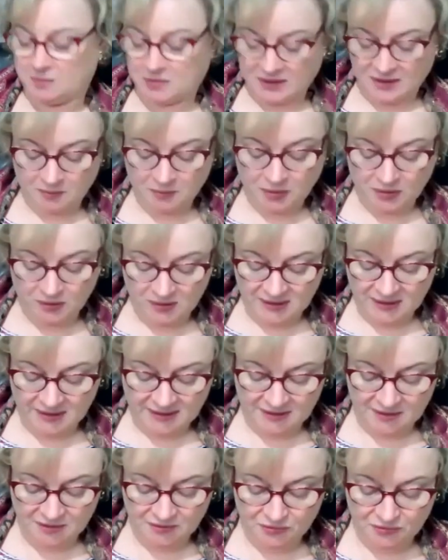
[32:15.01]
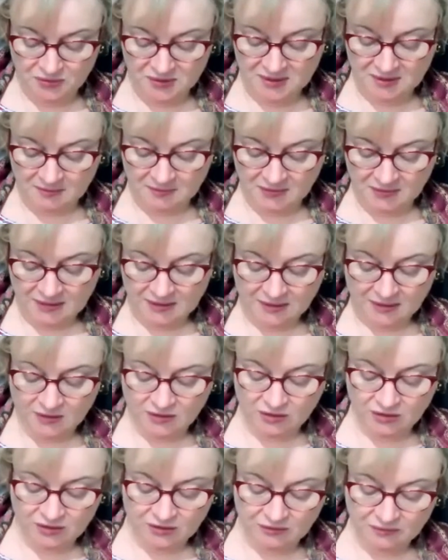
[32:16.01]
Being Pollyanna or something, you
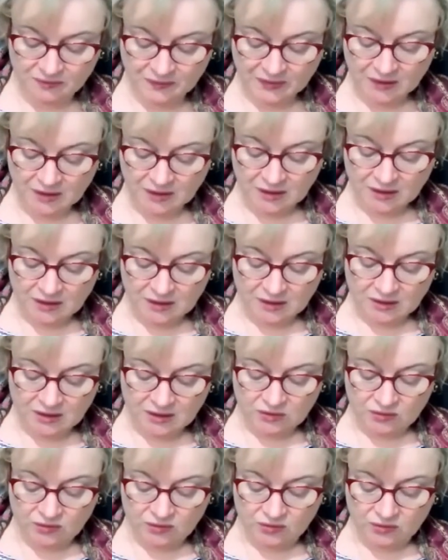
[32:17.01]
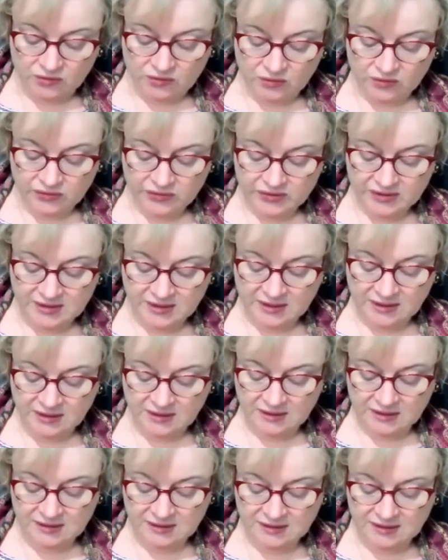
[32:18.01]
know, or see
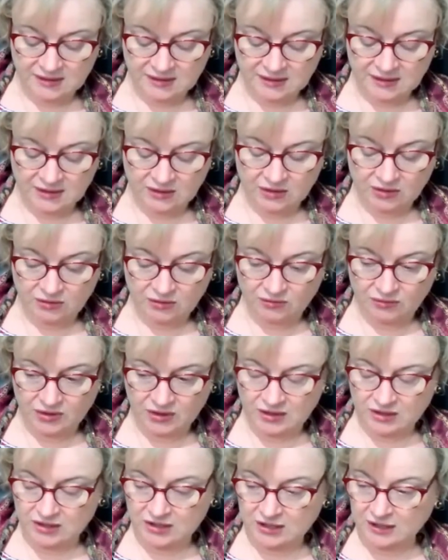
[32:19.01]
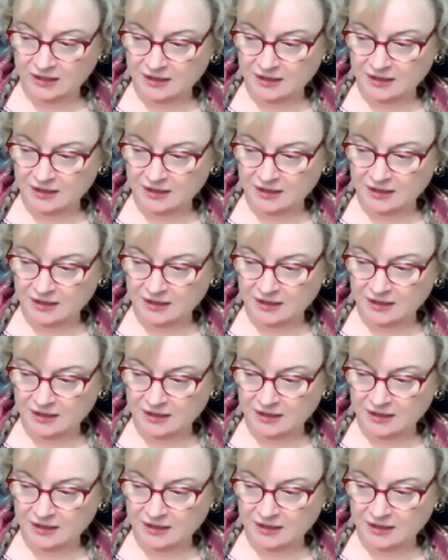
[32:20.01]
it's, you know, that,